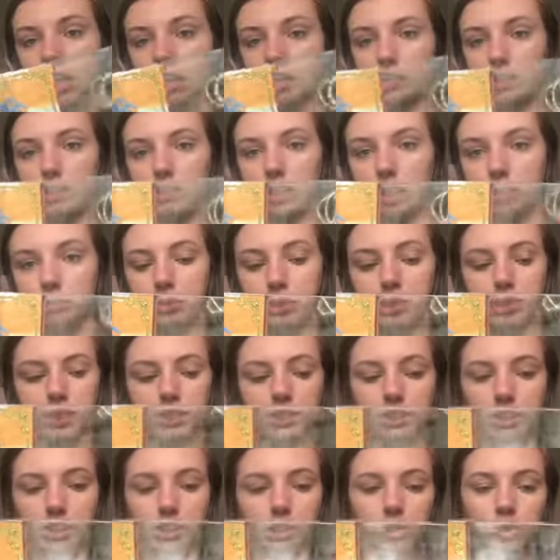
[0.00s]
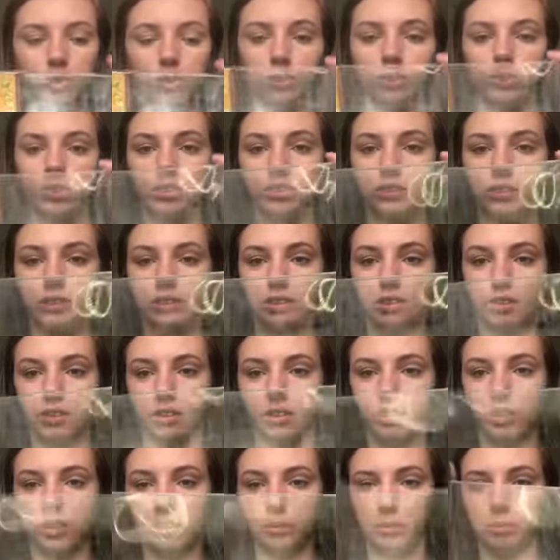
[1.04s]
This comes in this little
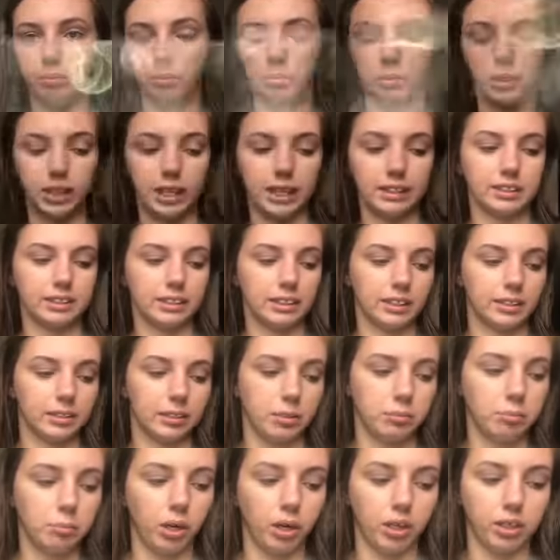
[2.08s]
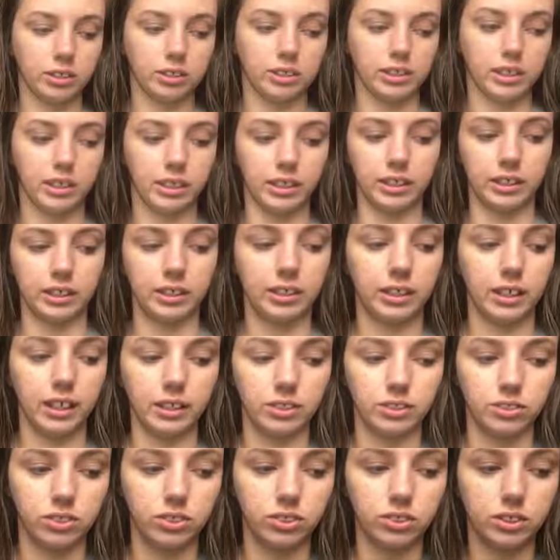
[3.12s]
plastic e-box thing. I
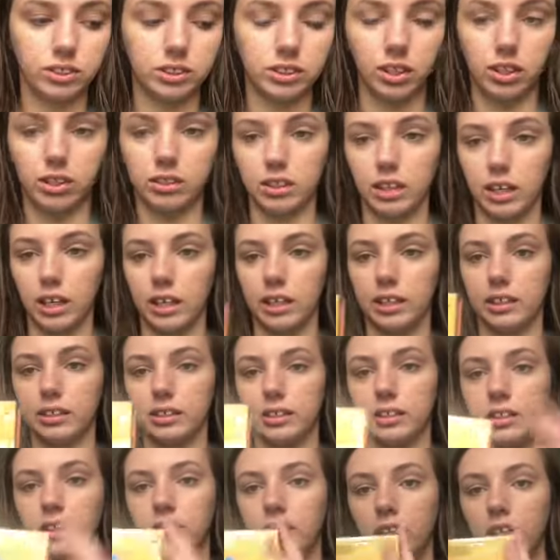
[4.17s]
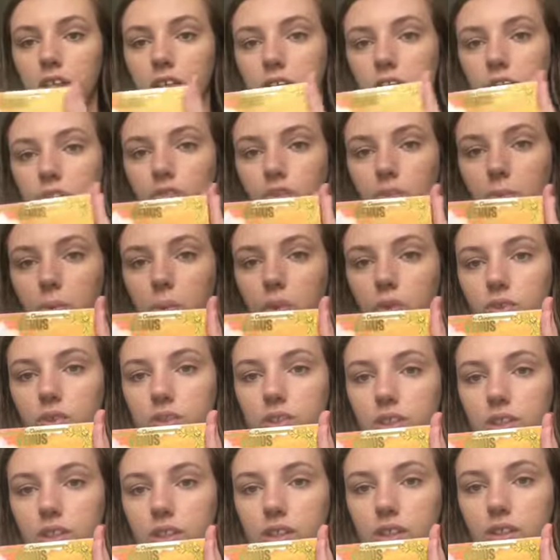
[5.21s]
ordered this online from
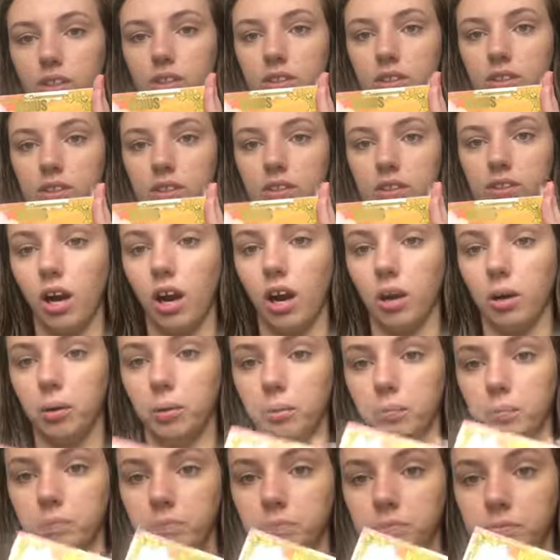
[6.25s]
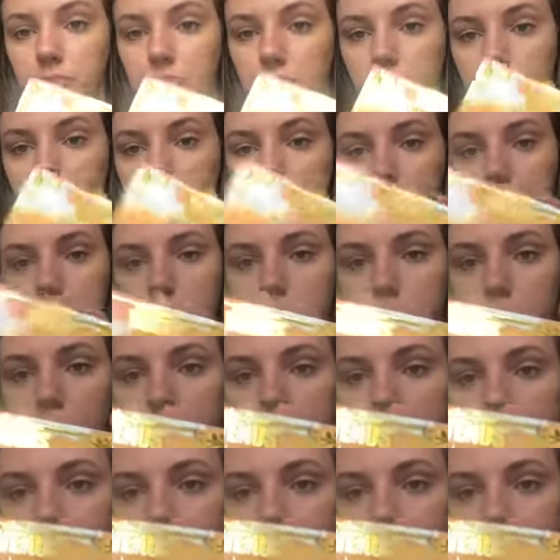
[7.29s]
Ulta, and this is what it